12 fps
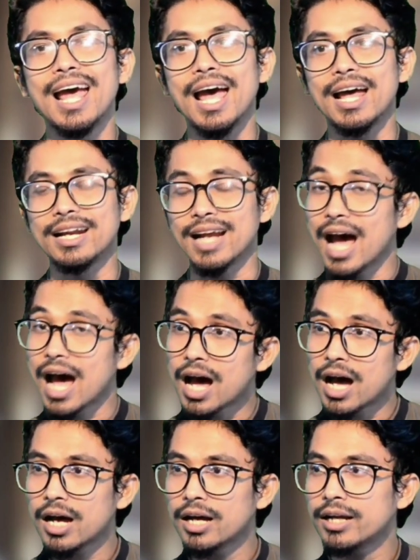and
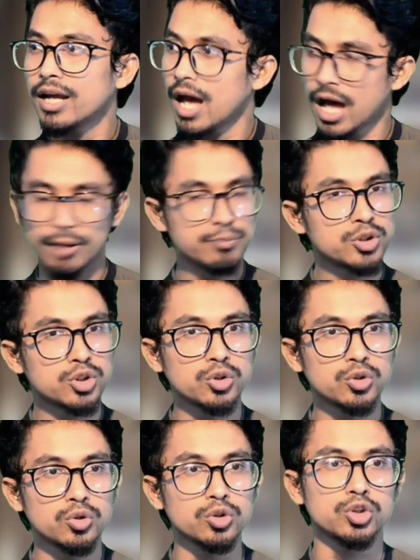I have
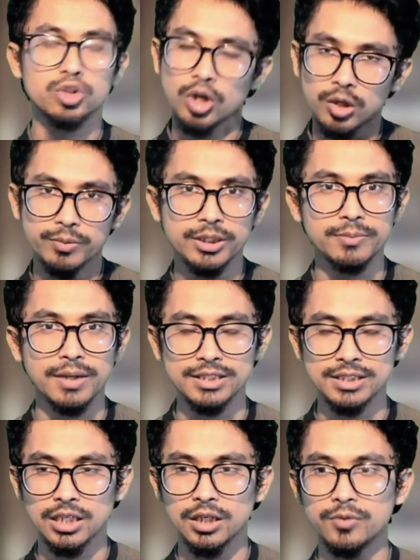to solve it
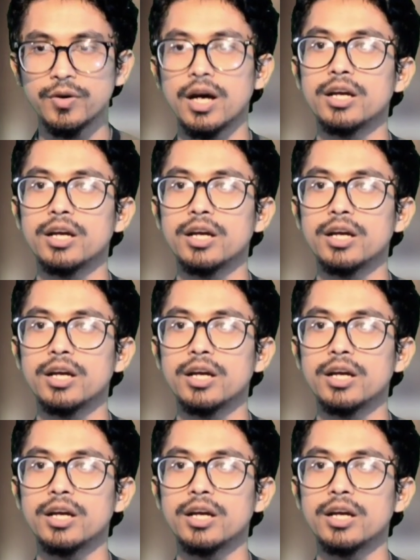myself,